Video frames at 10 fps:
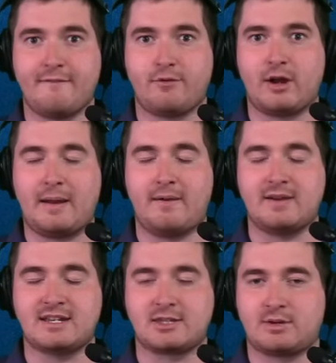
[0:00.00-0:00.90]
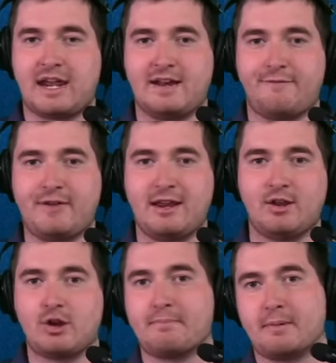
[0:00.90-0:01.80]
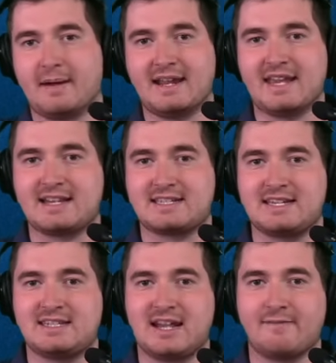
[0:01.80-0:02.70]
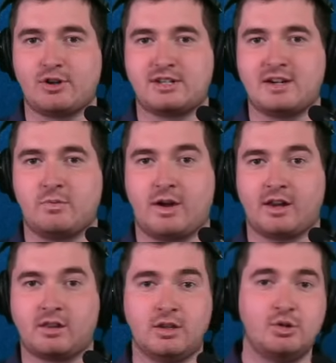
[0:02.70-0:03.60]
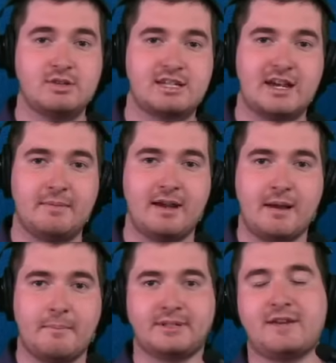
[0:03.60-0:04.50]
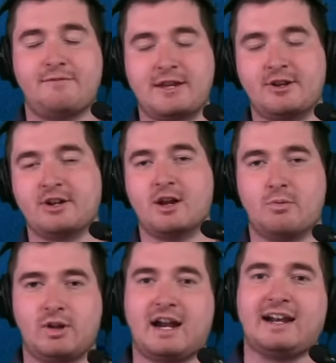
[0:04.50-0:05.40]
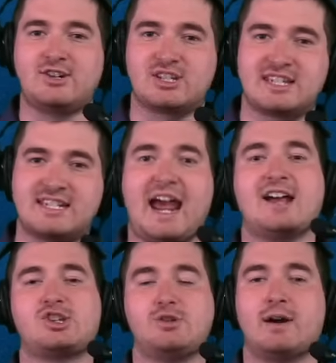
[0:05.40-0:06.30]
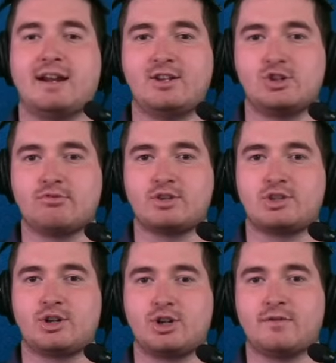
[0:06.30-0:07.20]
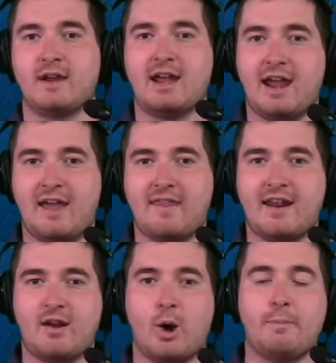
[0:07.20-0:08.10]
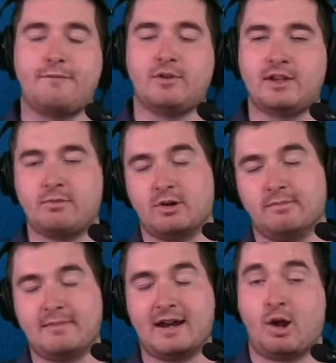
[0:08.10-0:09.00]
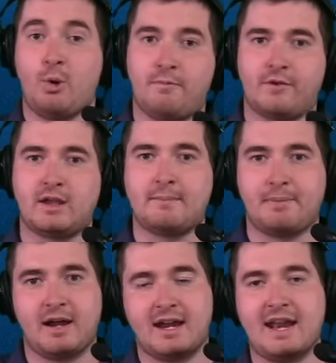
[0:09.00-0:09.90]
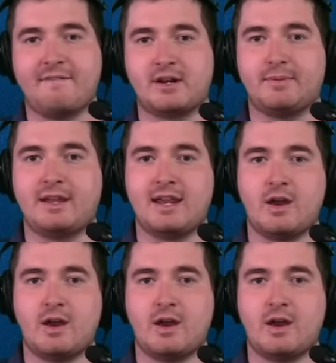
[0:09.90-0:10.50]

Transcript: for a dislocated finger, but my guess is Denver didn't want to lose him, but they figured we'll kind of just stash you on injured reserve and then hopefully, well, not hopefully, but inevitably